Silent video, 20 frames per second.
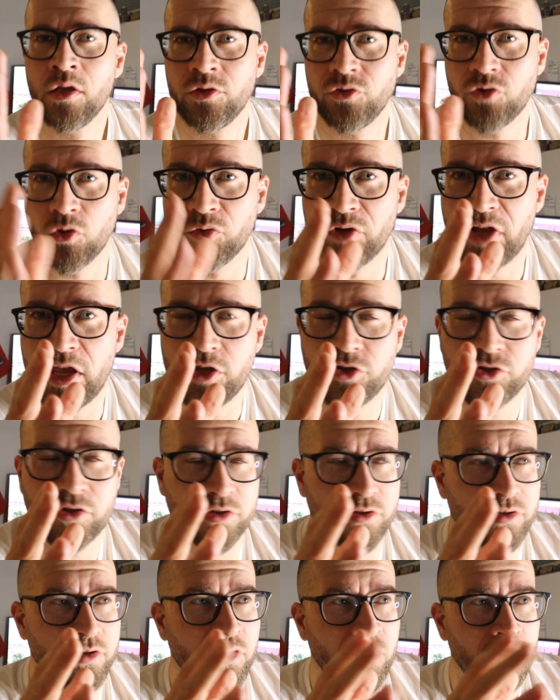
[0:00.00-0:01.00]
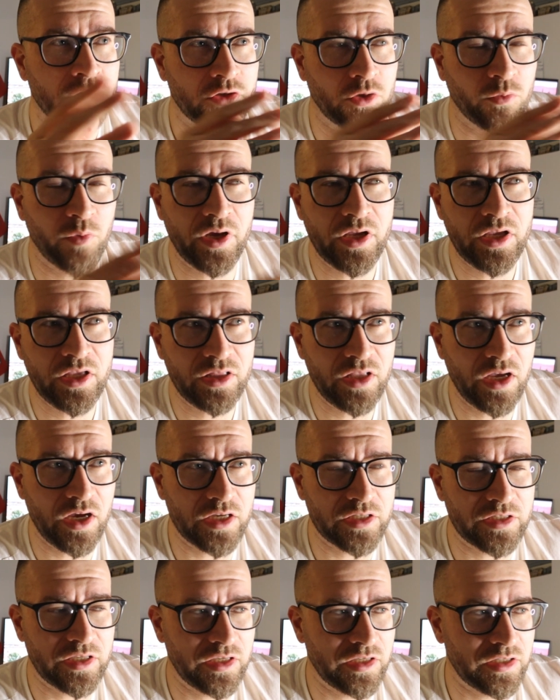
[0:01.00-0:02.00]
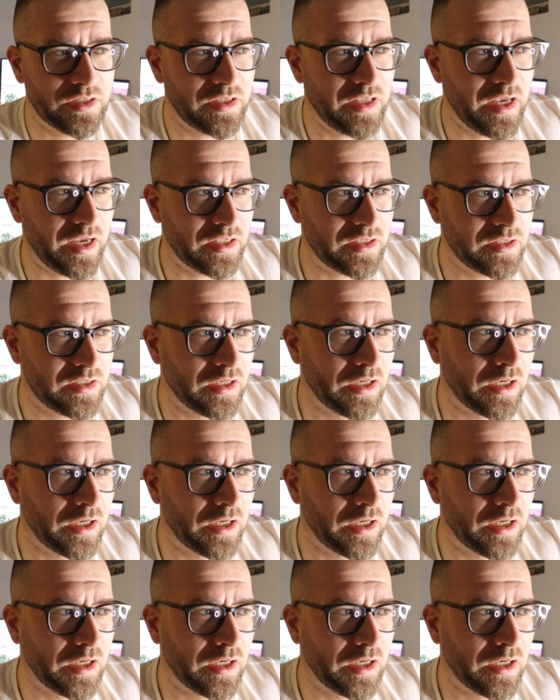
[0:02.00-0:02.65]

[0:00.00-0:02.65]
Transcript: donations. So what he does is that